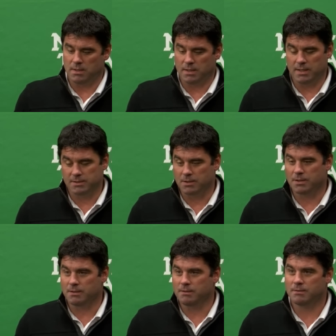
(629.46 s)
he's
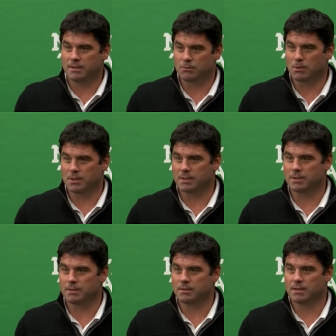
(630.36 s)
good. He's really
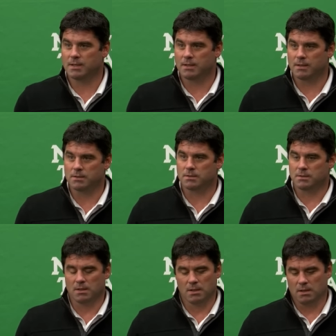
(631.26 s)
good, and there's
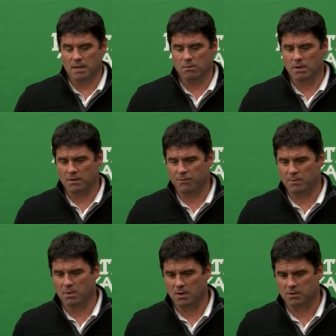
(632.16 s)
they run the
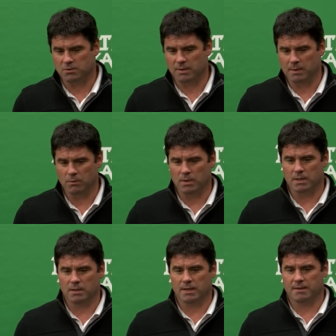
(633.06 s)
football extremely
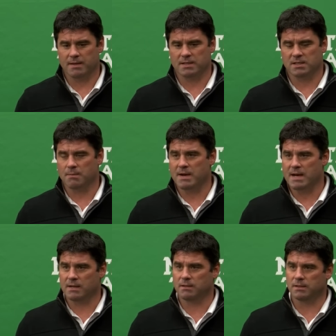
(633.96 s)
well, and I think
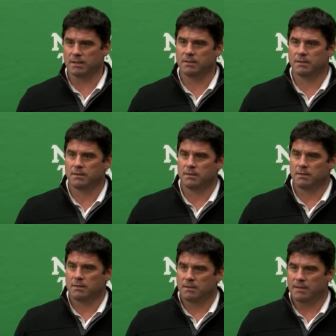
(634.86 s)
schematically
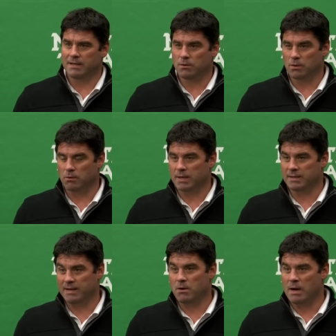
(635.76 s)
they do a
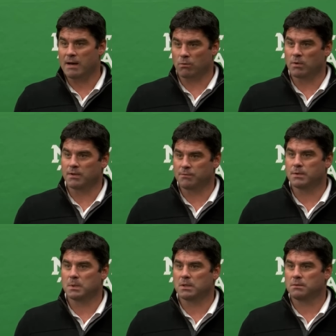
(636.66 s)
great. They know how to run the
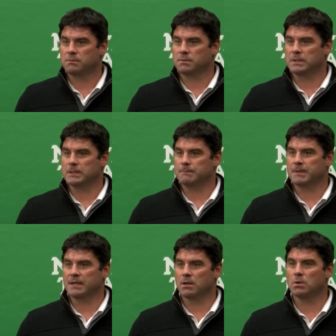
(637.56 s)
football. Um,
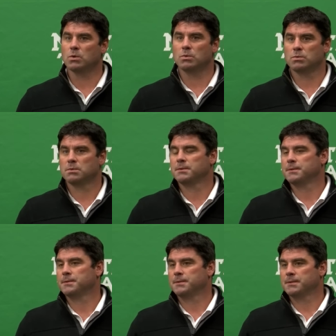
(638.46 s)
they know
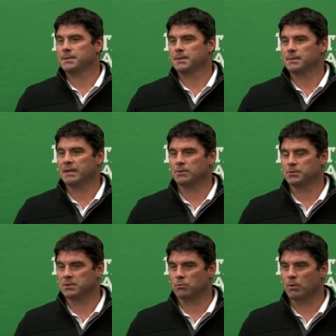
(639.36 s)
they
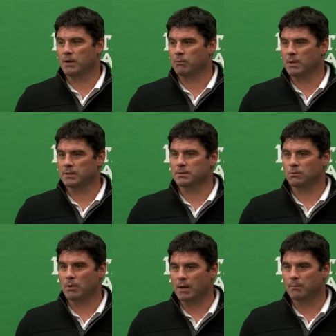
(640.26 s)
don't just run runs to
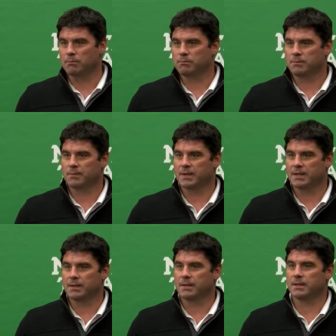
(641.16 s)
run them.
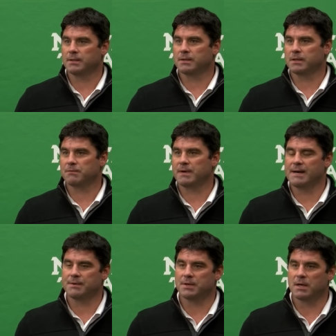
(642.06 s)
They uh, they're going to
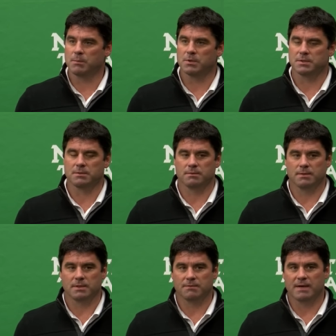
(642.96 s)
find their numbers,
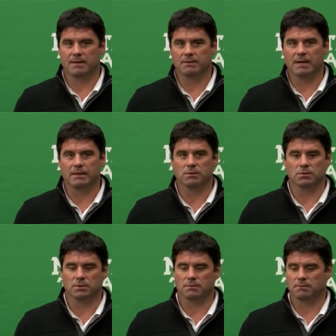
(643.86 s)
find their
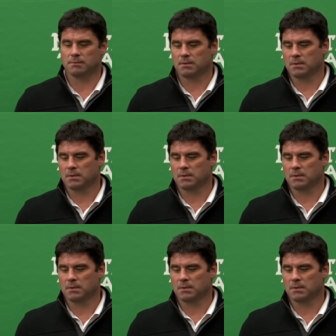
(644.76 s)
angles, and